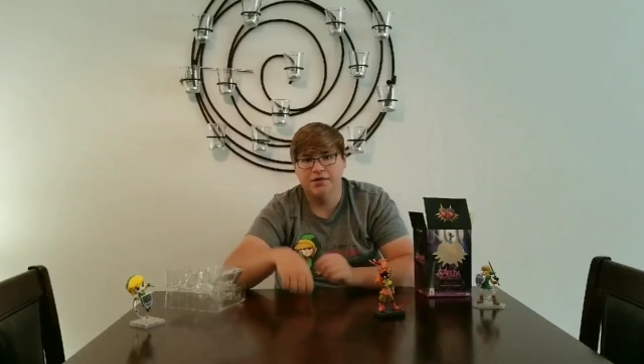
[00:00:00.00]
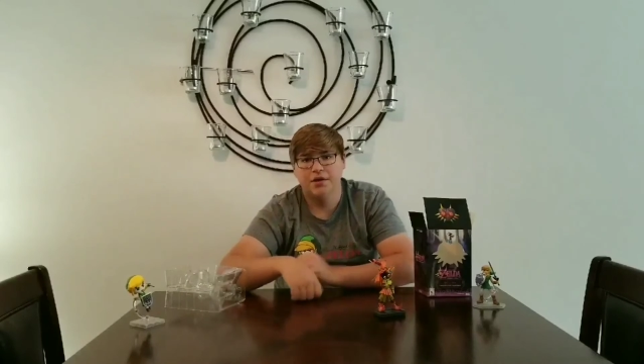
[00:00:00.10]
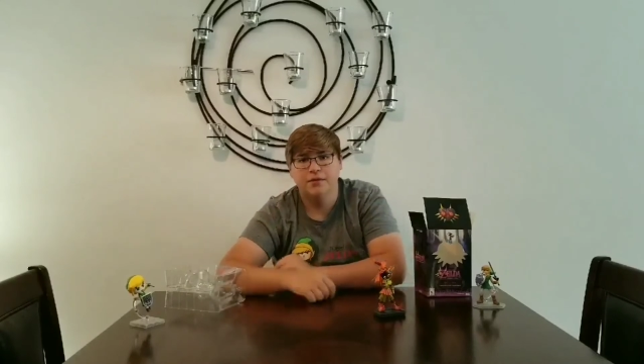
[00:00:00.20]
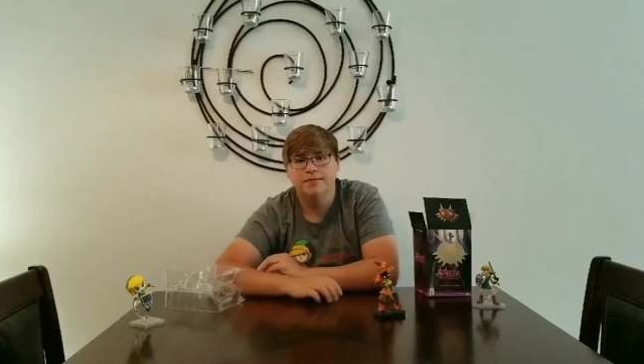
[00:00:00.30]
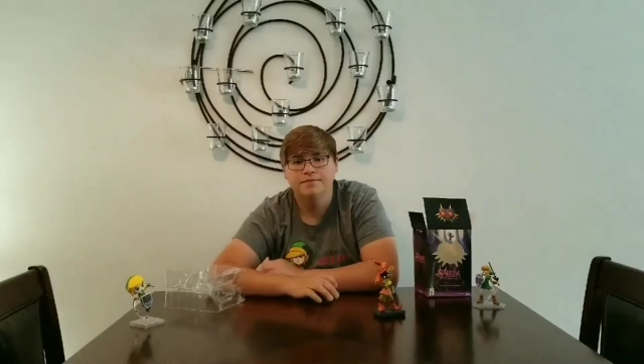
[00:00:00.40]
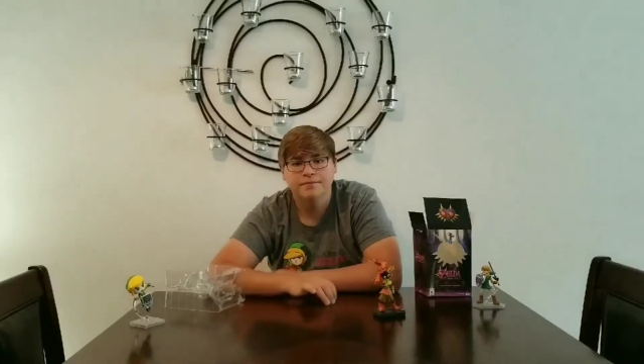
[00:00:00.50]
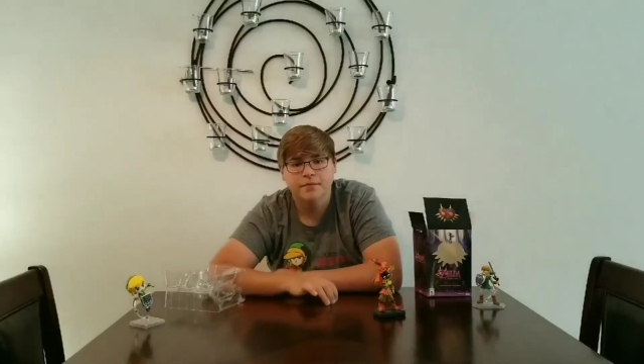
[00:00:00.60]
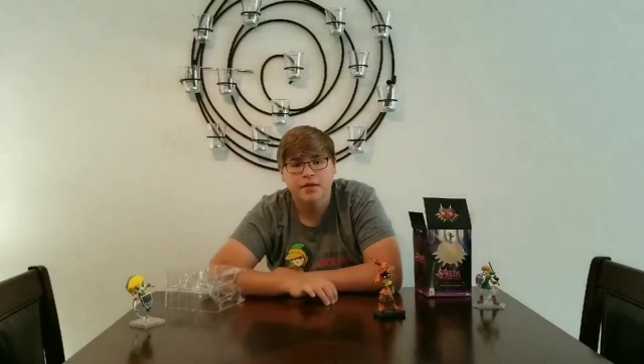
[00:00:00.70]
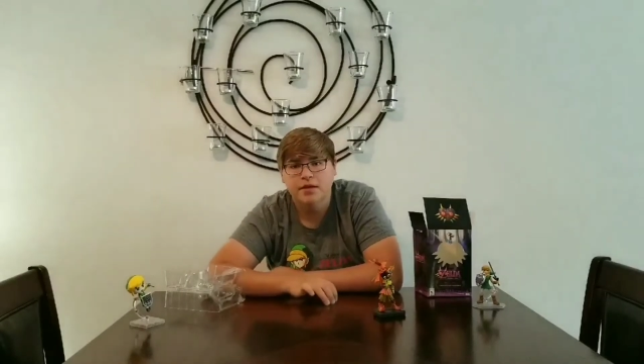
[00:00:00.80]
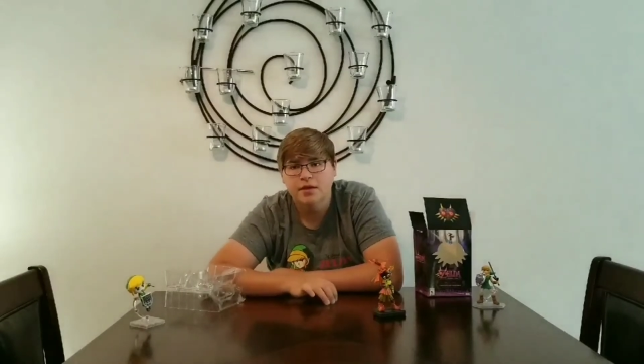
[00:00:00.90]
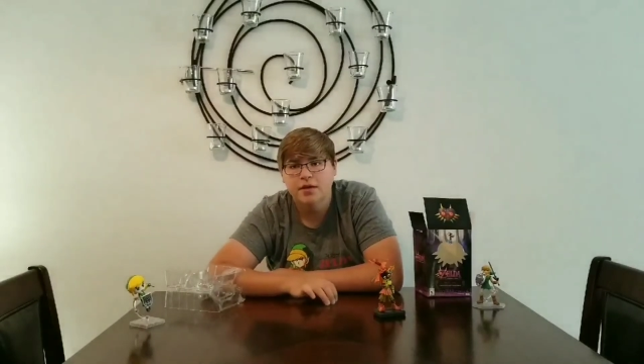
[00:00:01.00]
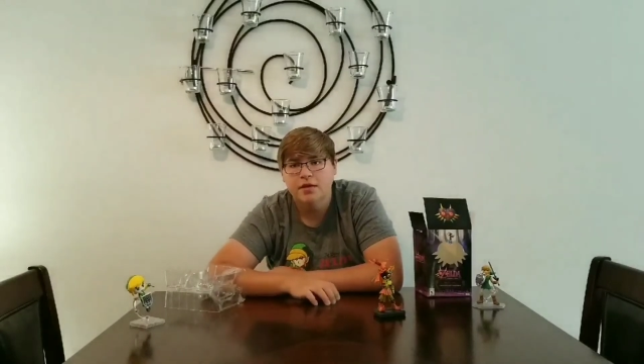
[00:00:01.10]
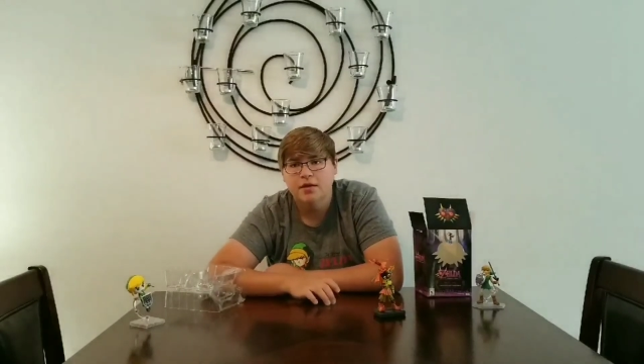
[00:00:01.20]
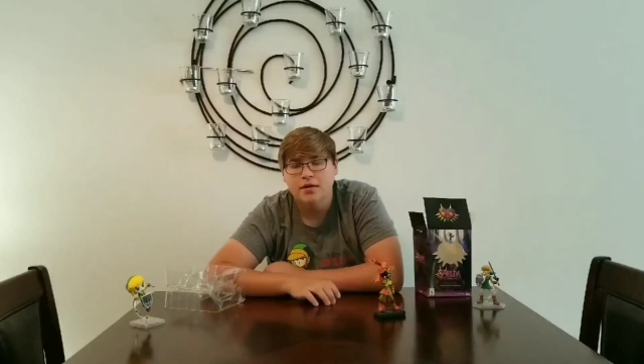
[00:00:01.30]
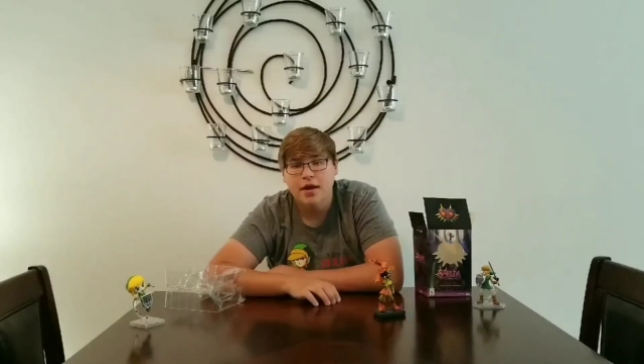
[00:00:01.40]
So
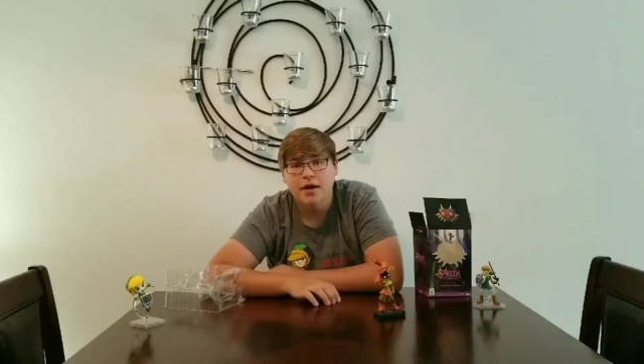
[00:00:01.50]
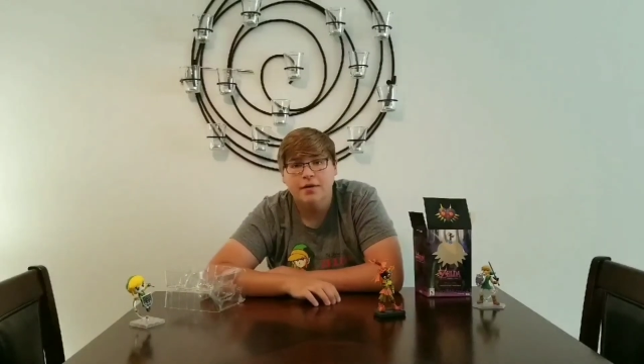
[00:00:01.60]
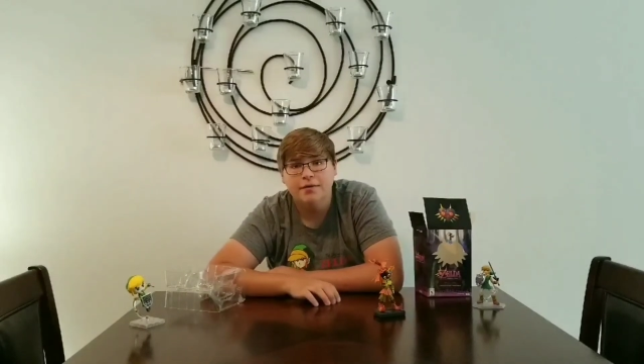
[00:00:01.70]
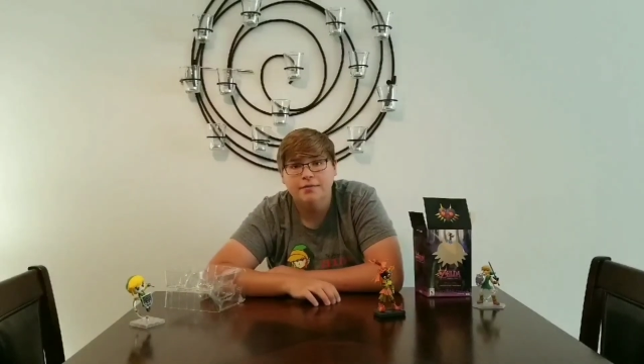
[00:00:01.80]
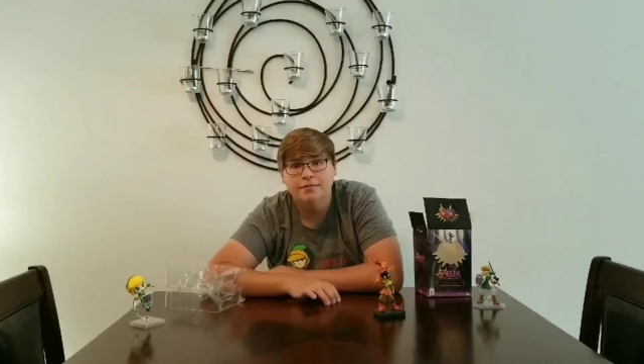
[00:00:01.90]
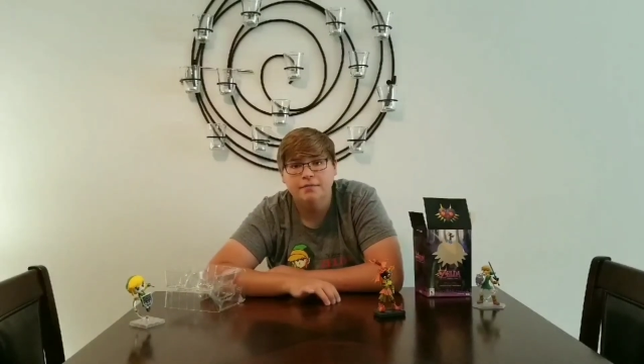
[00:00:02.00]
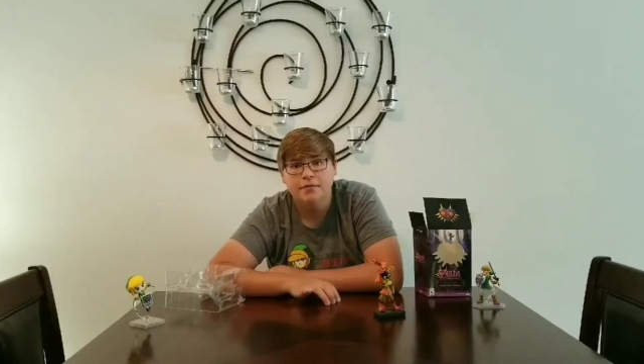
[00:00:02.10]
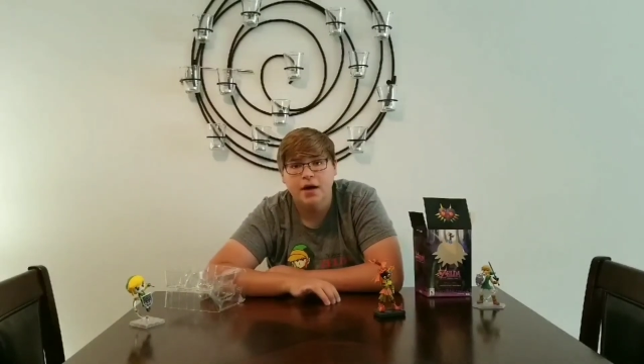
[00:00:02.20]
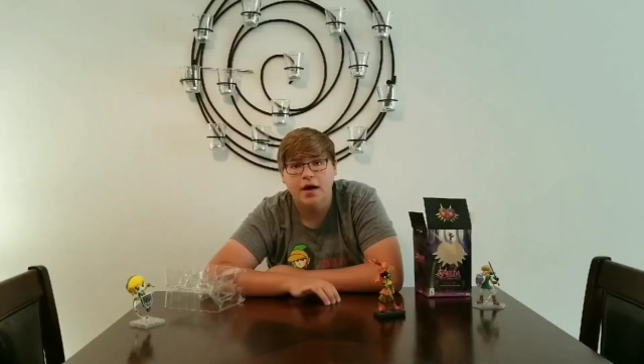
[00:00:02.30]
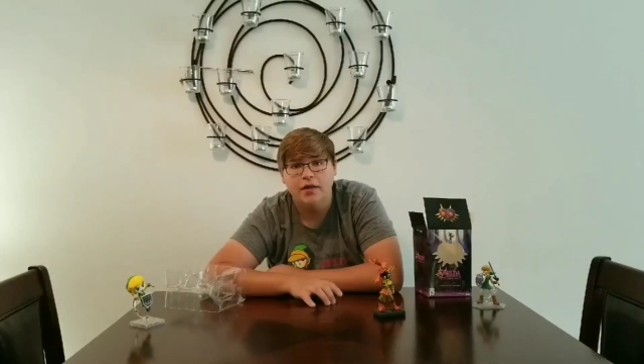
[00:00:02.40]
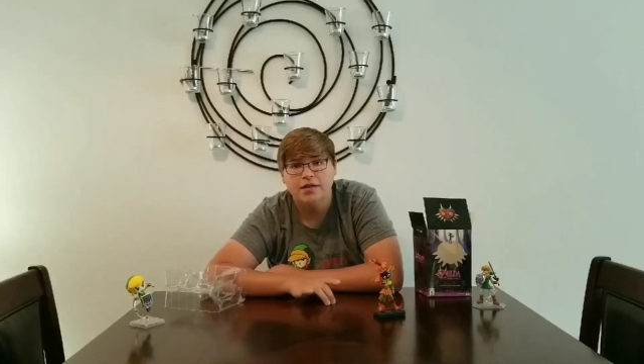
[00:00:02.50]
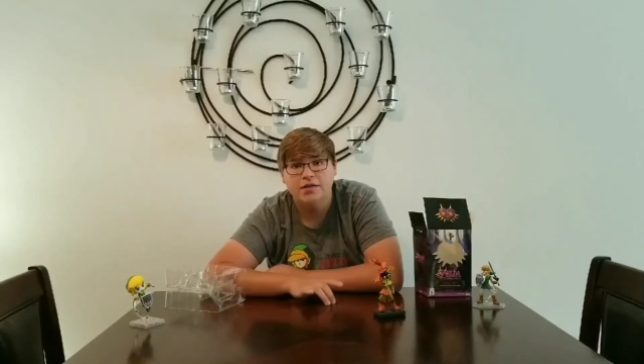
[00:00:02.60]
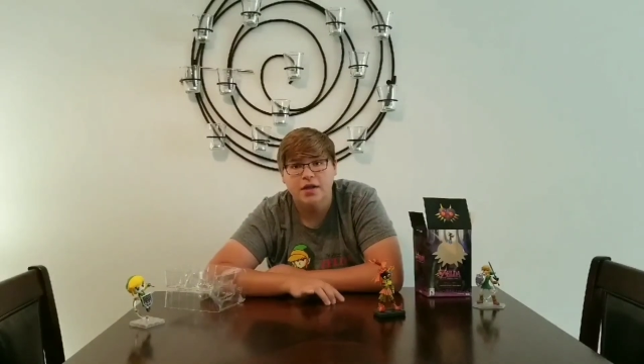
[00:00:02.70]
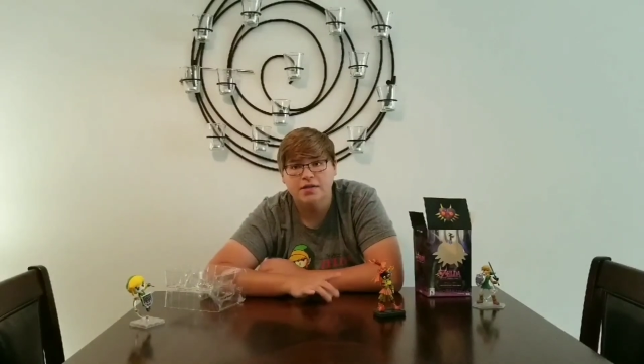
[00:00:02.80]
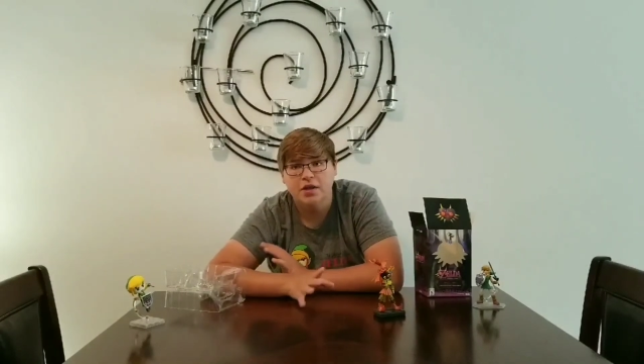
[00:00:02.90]
yeah, uh,
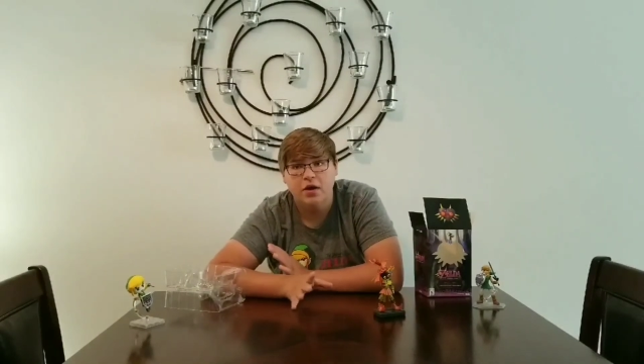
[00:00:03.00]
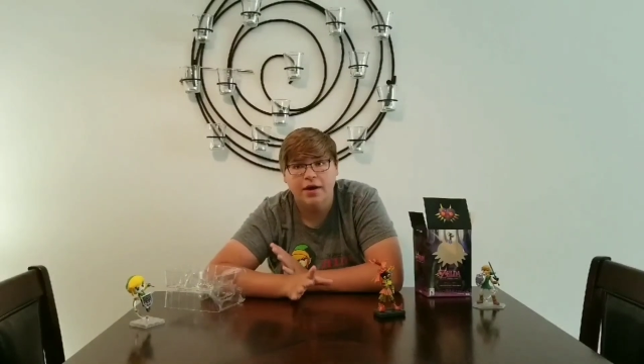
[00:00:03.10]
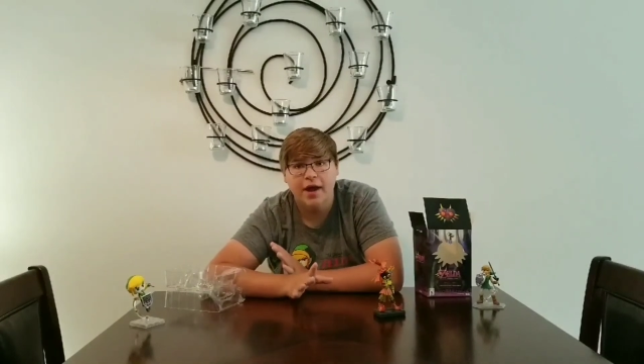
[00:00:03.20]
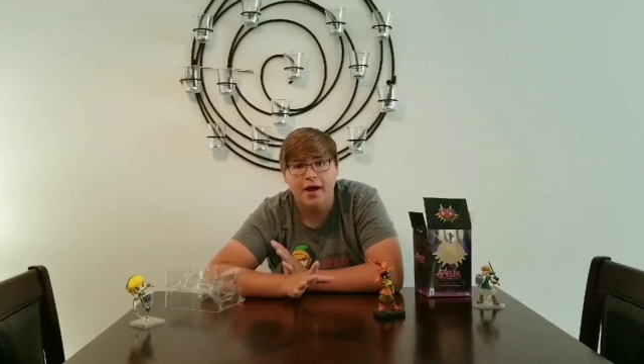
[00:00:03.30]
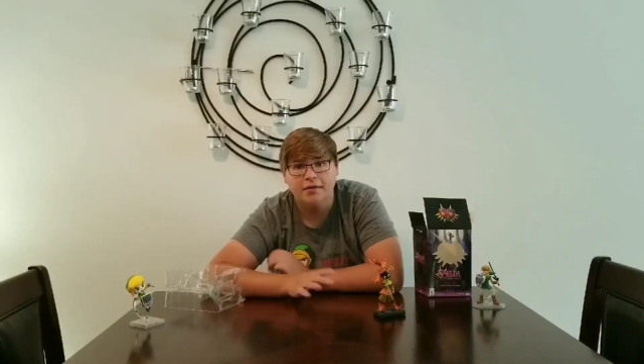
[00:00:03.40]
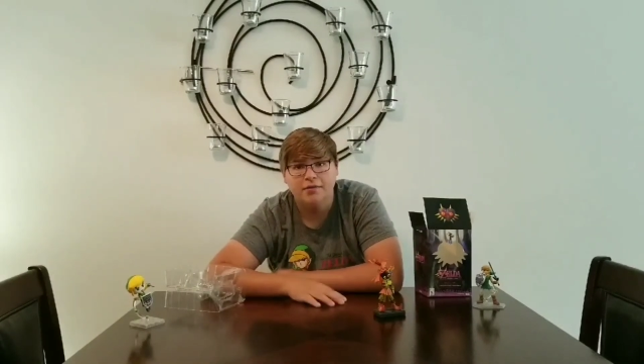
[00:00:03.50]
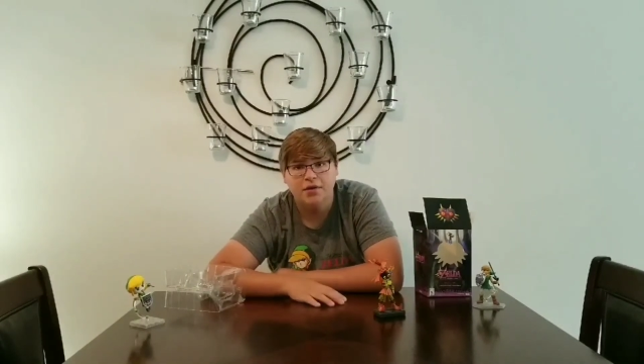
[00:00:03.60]
that's that's all I got.